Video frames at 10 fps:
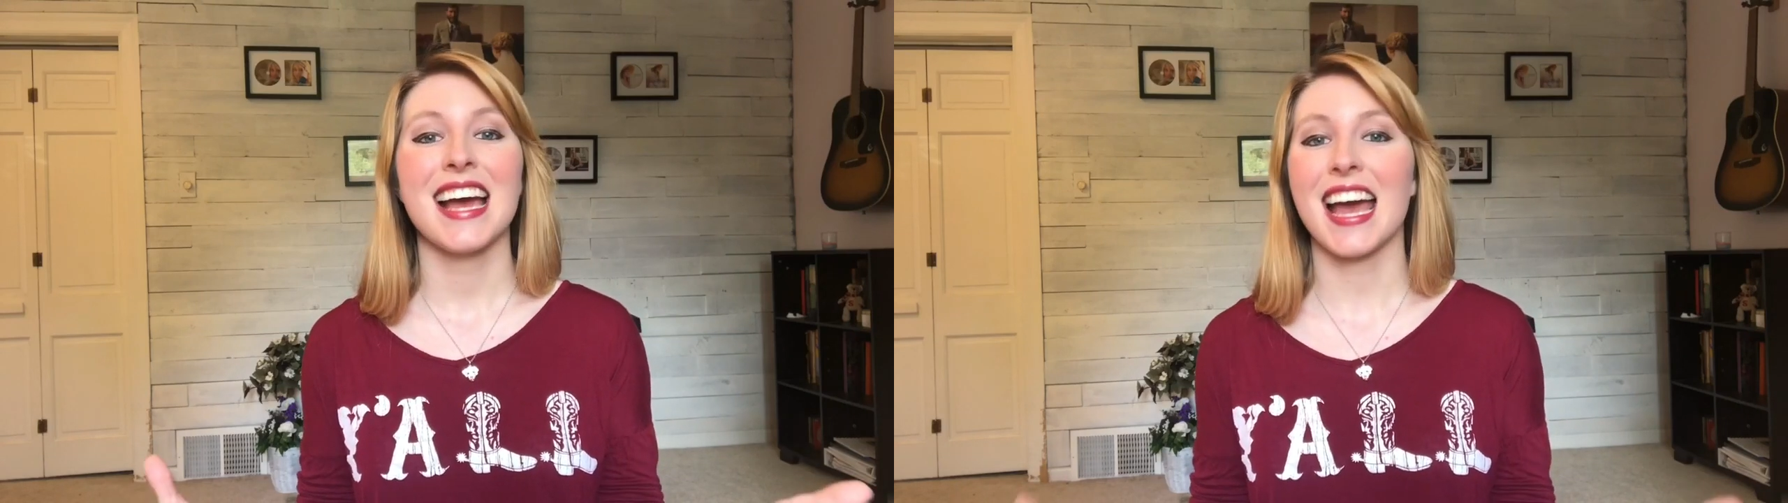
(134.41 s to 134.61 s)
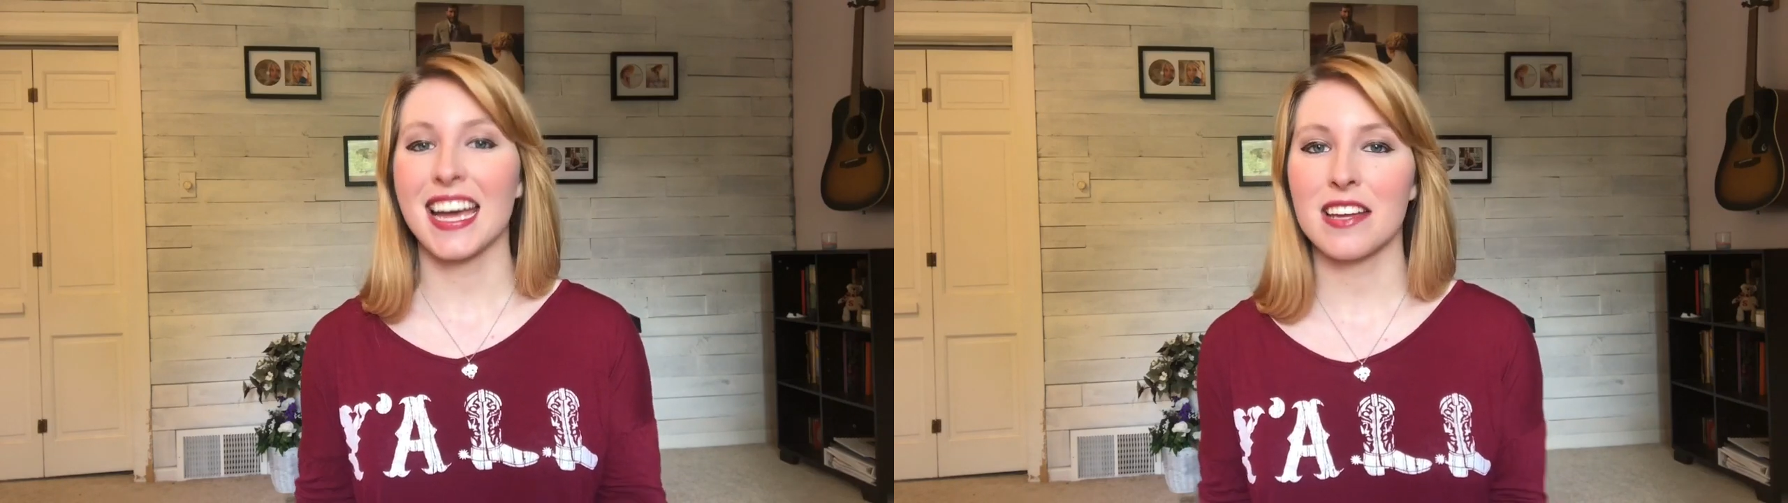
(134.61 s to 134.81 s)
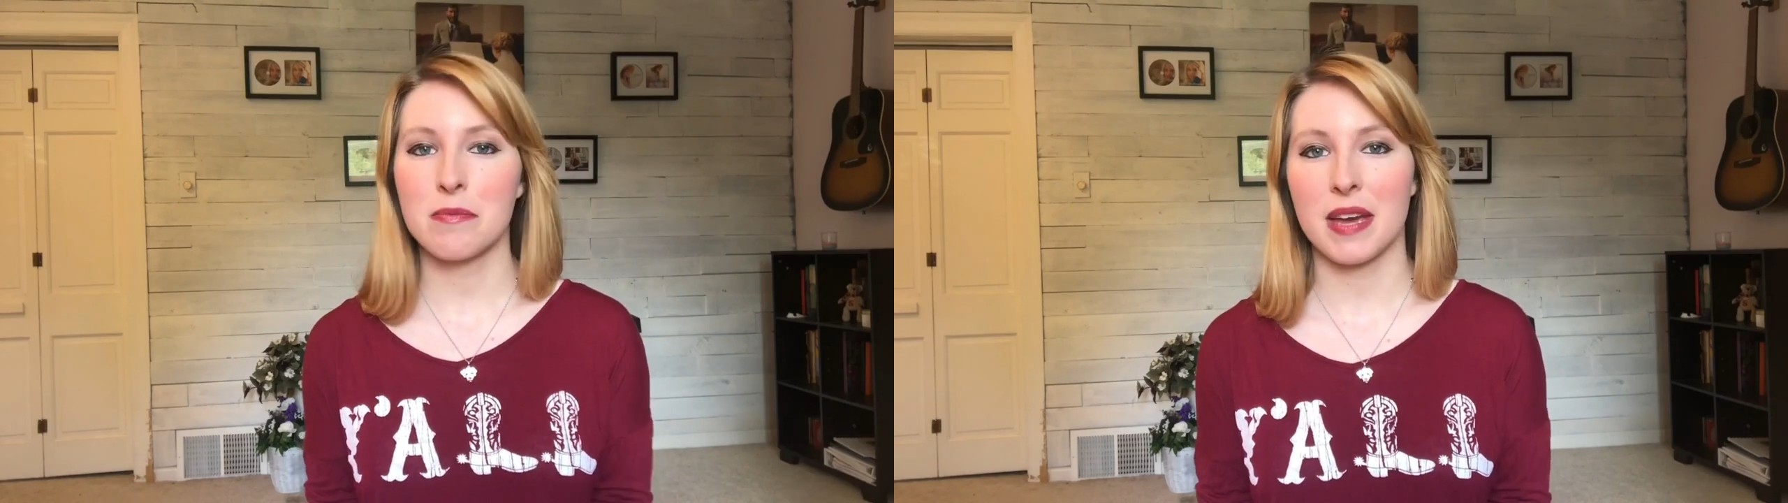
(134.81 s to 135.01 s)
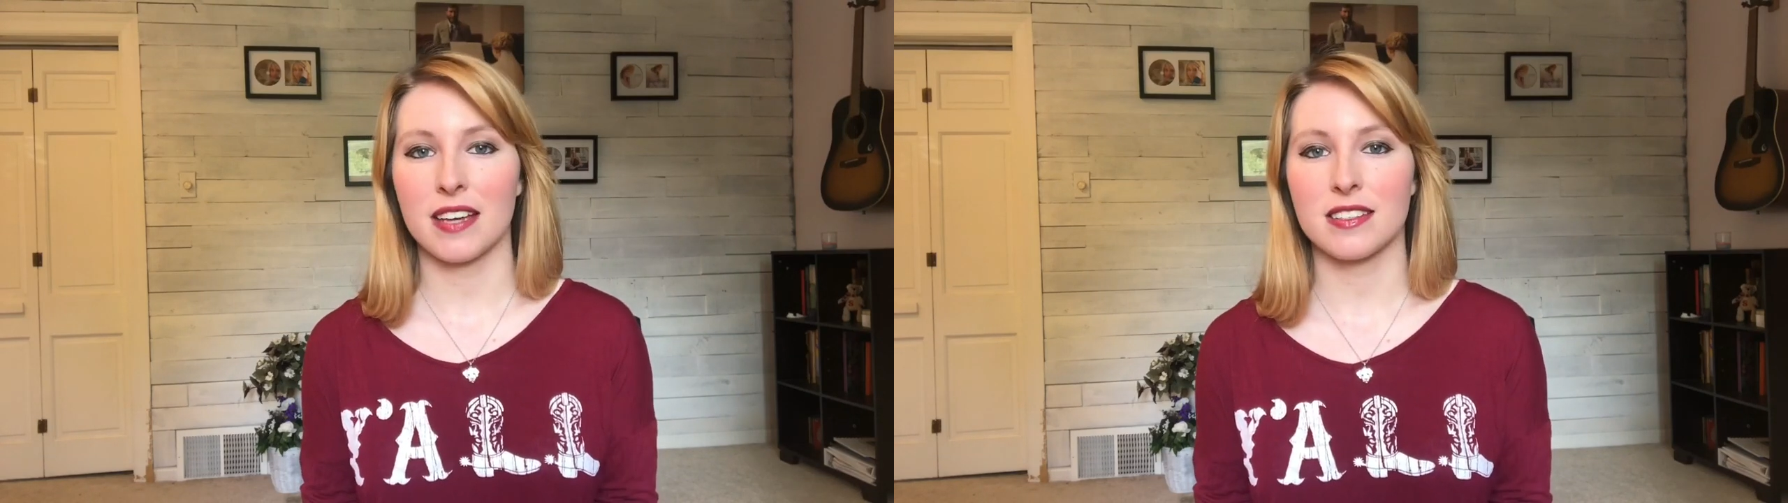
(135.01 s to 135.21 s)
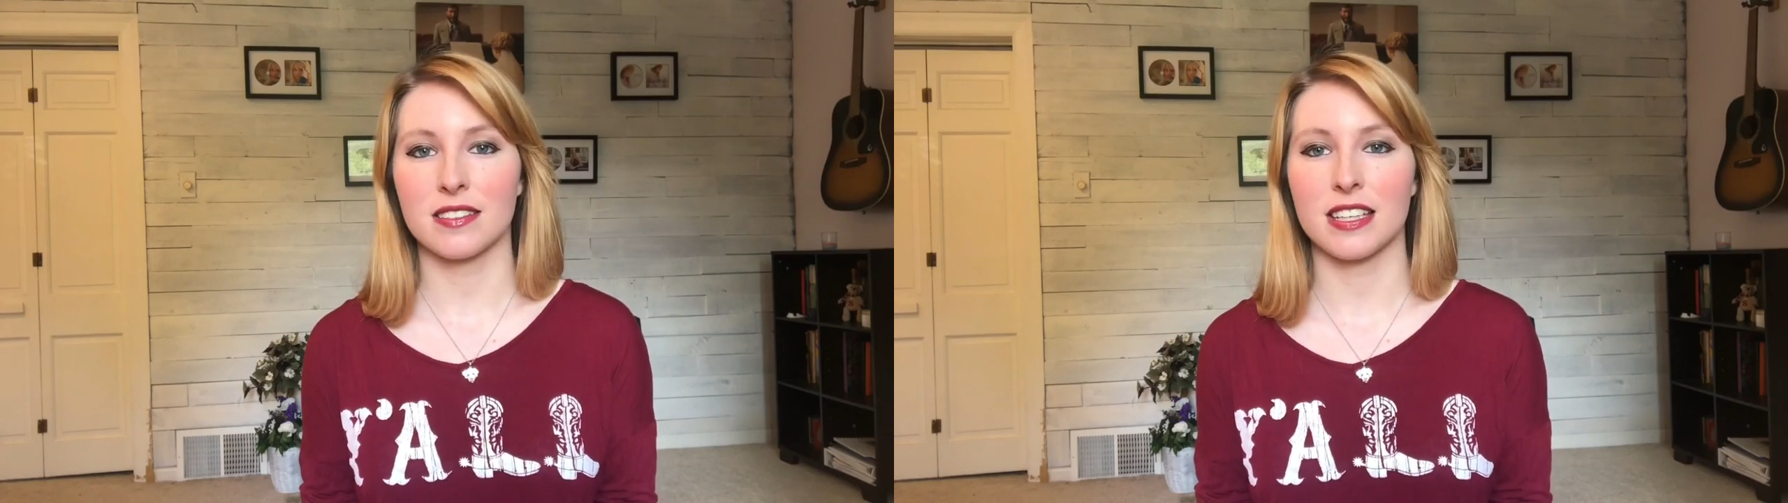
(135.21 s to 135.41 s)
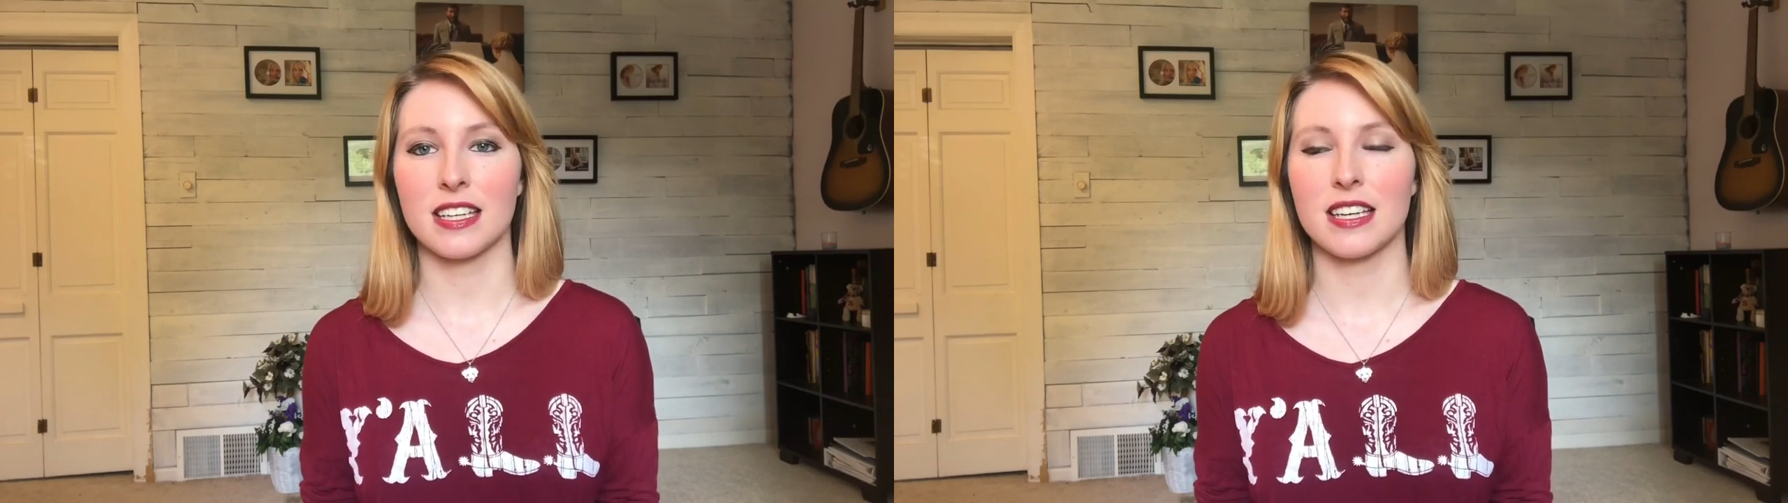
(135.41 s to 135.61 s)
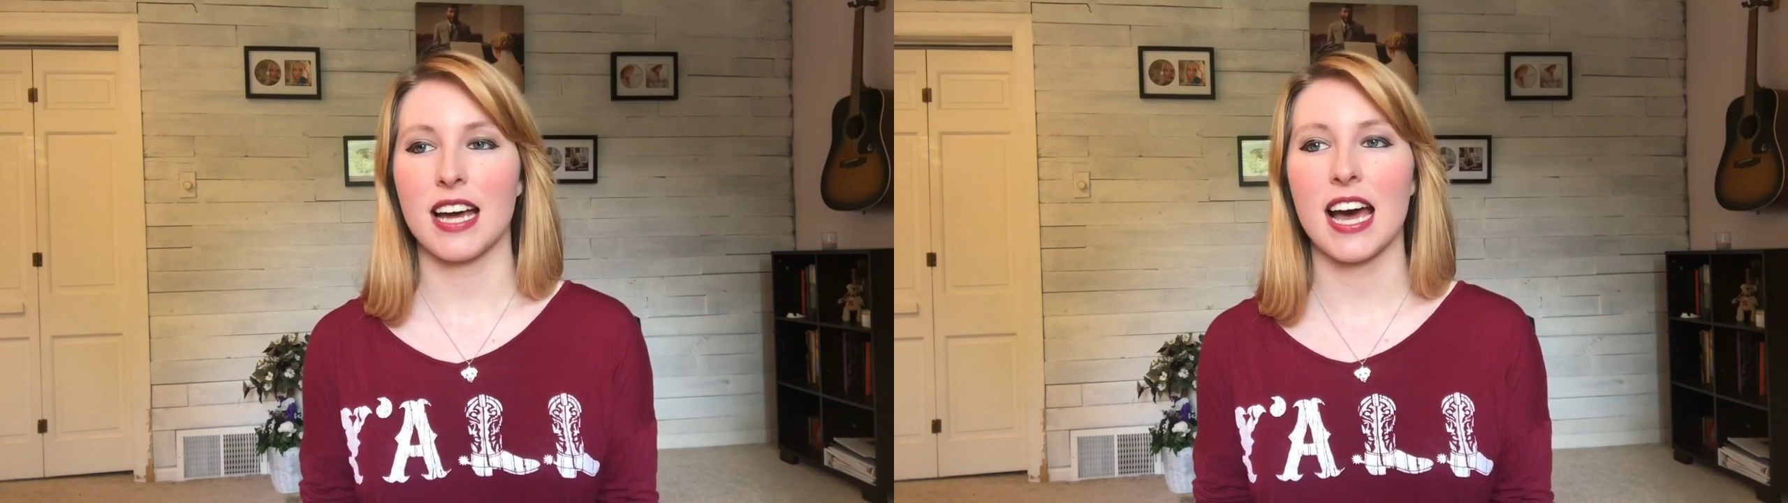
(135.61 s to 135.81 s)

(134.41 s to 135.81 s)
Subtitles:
and mandolin,